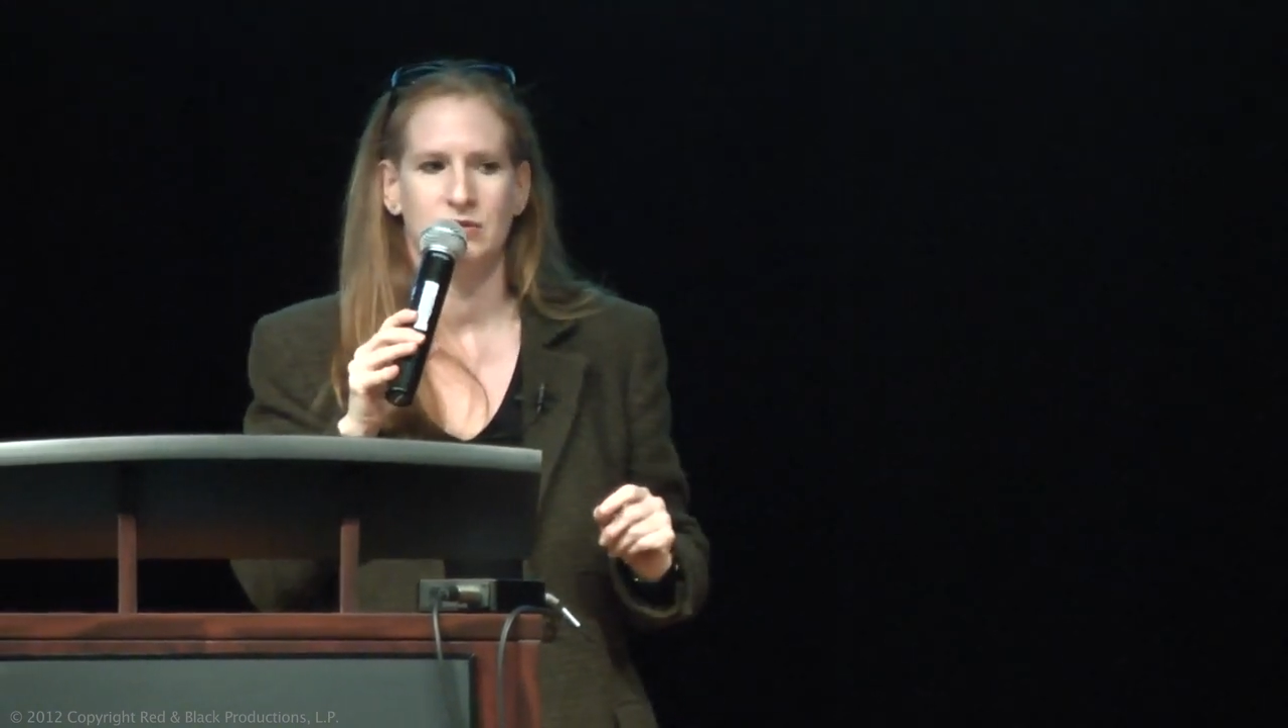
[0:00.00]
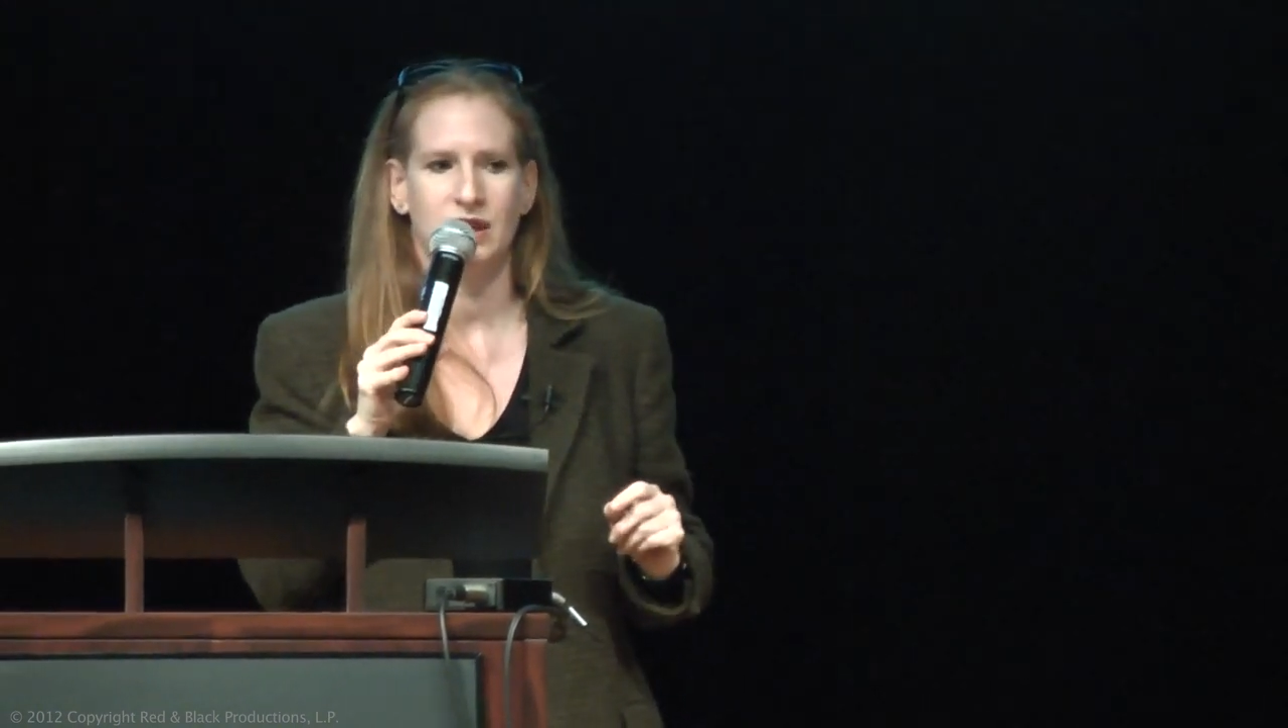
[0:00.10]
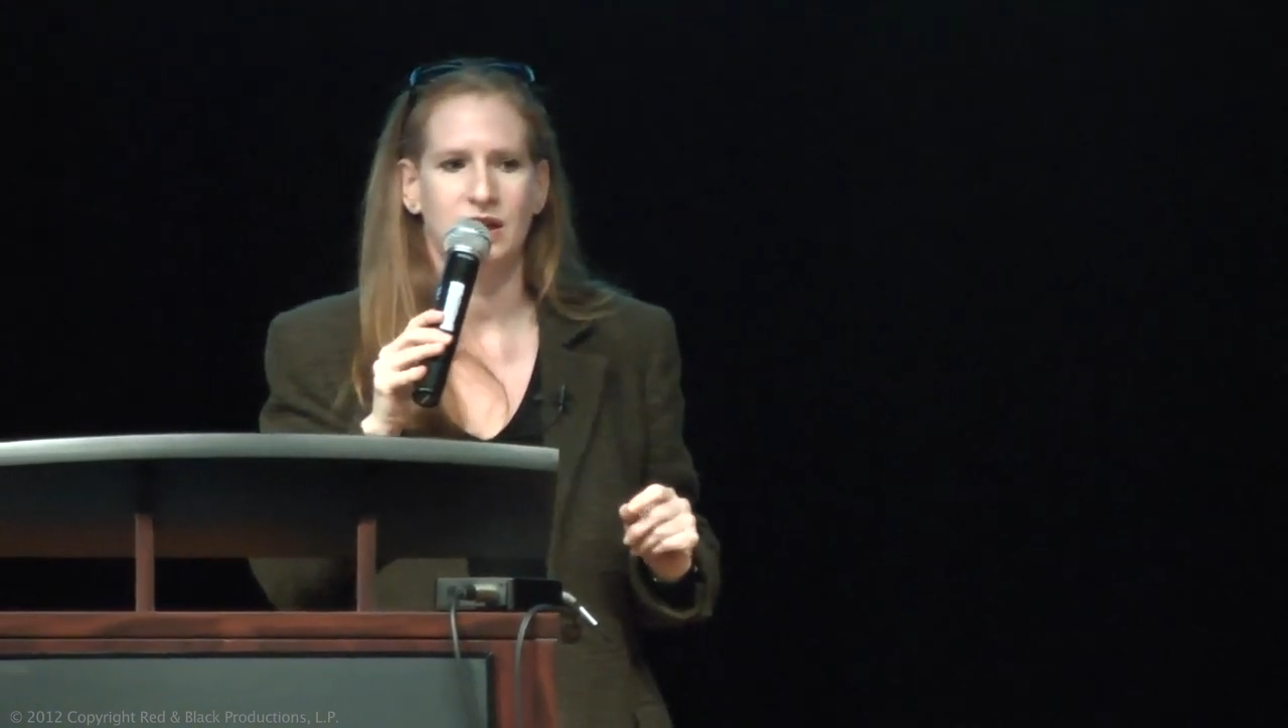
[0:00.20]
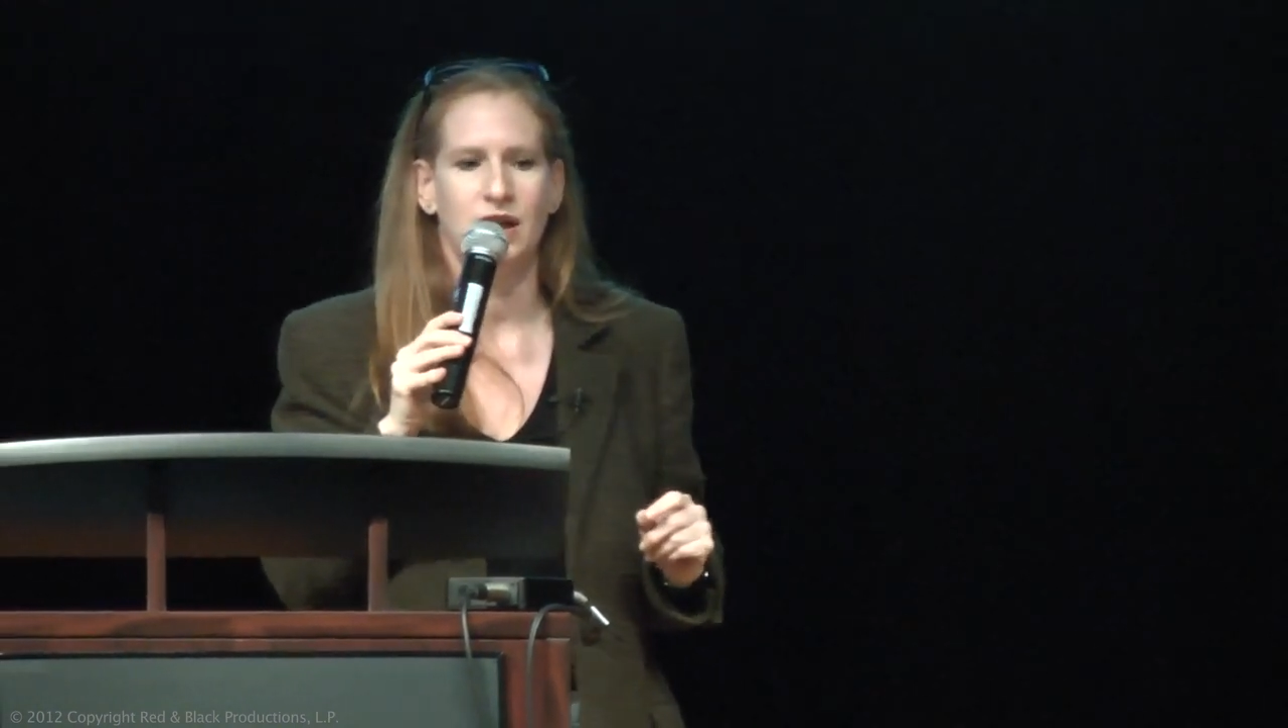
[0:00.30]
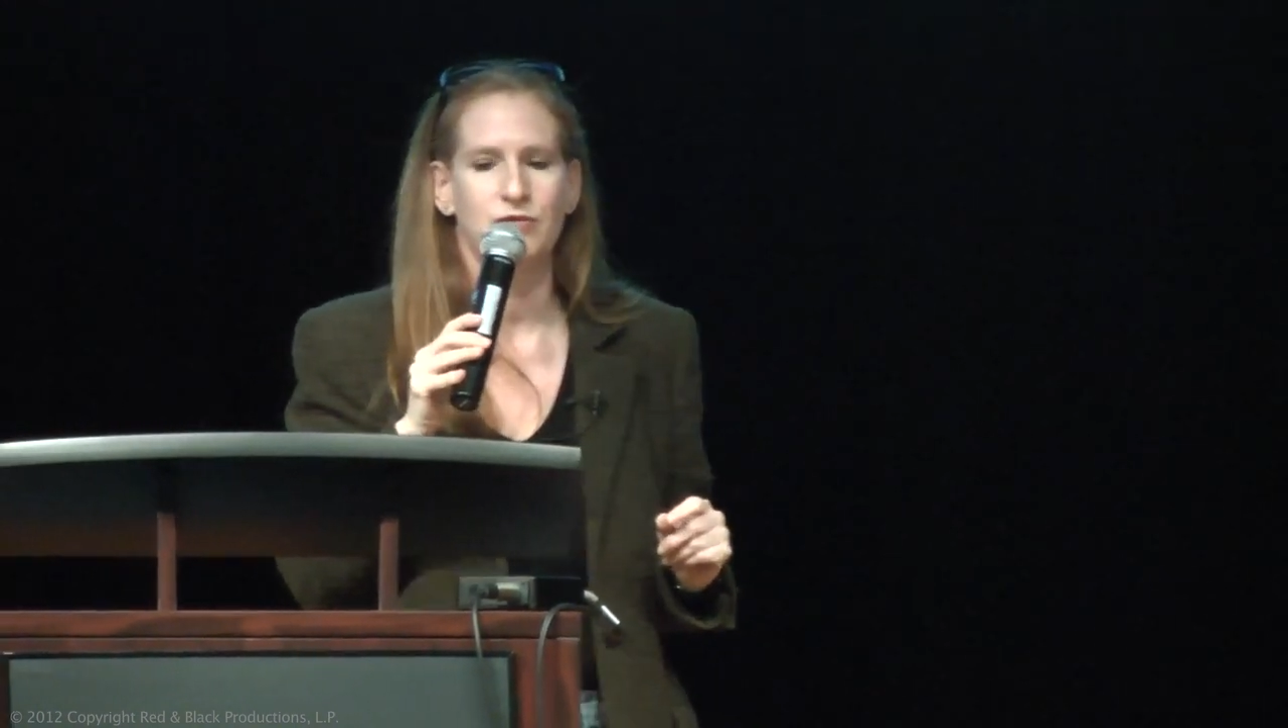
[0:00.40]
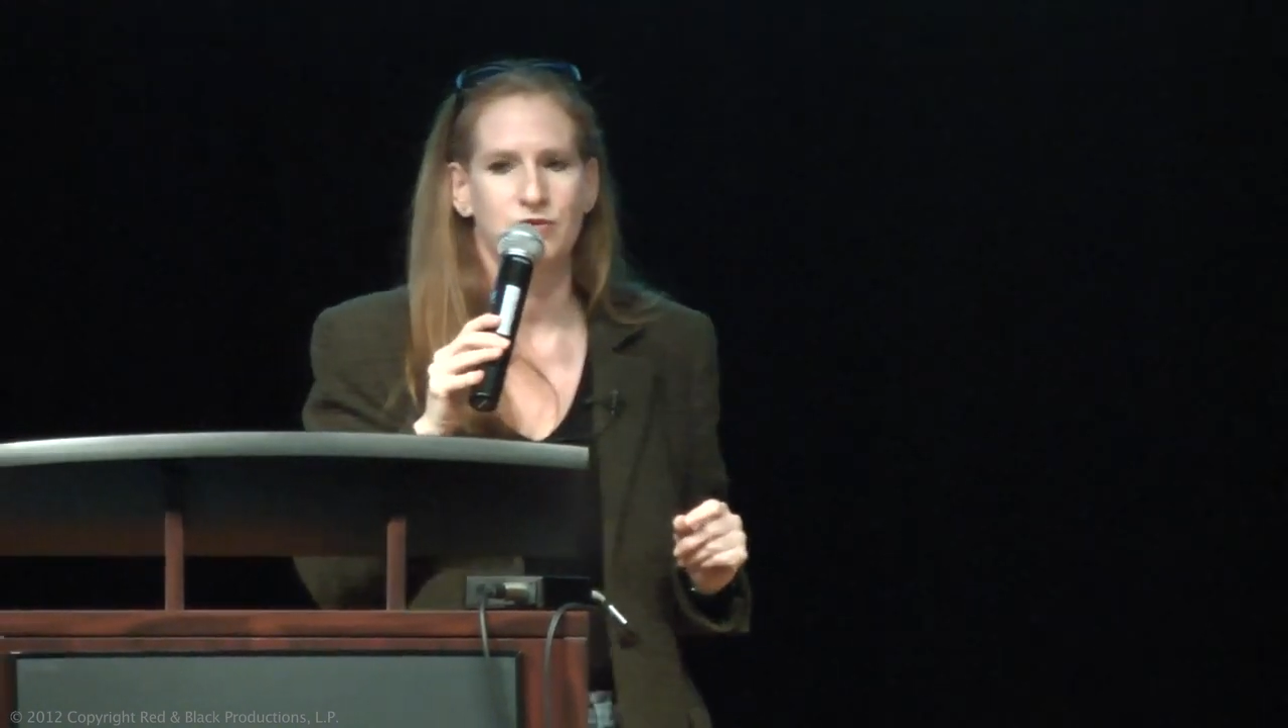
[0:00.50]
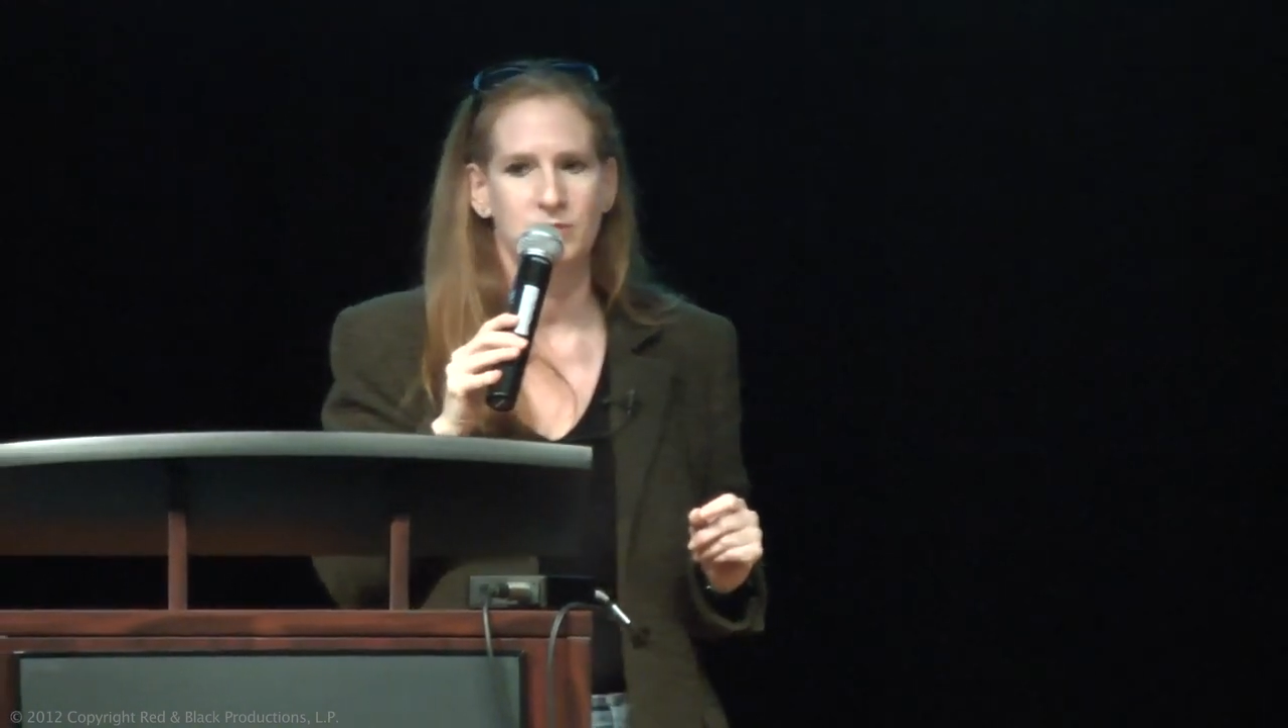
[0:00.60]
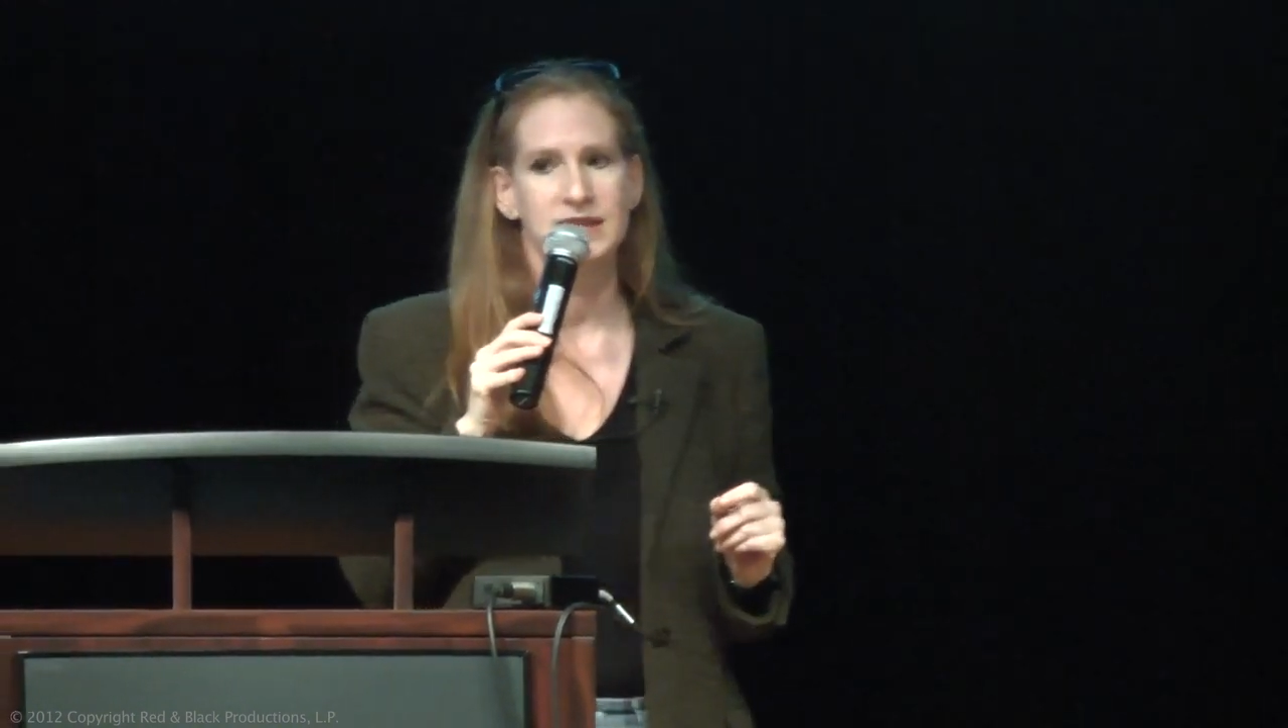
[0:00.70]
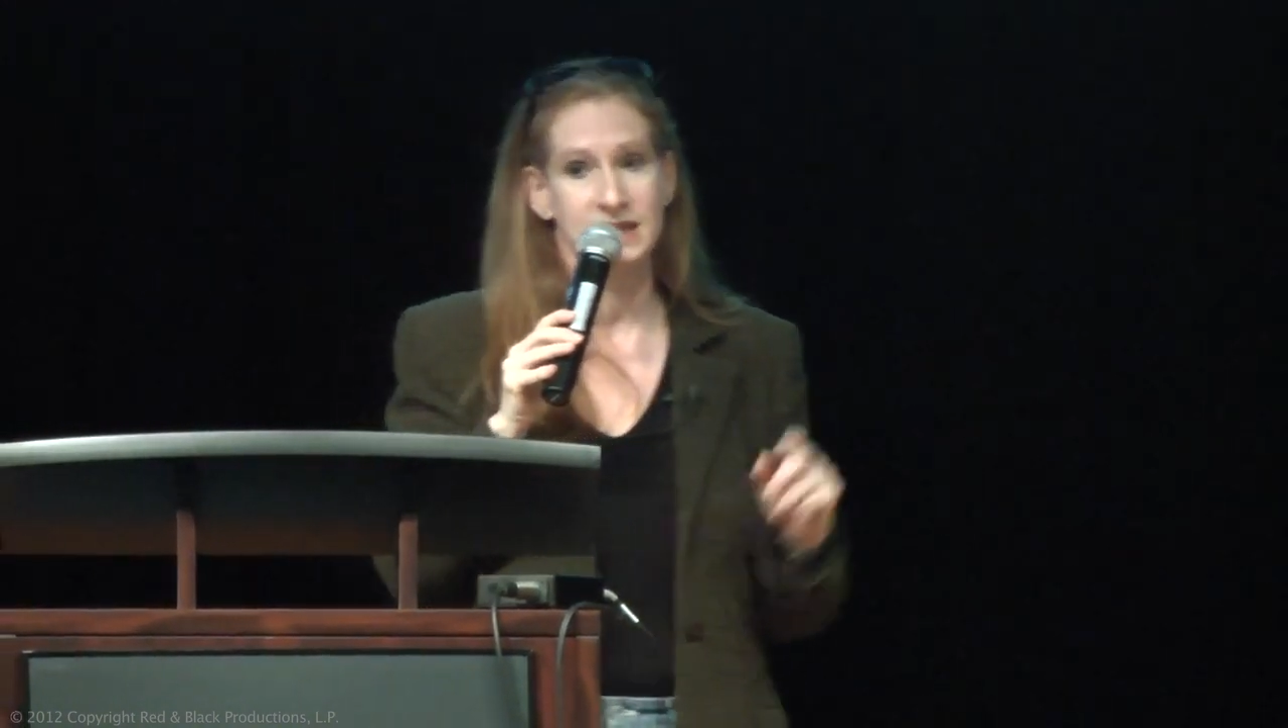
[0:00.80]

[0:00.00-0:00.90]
that come from the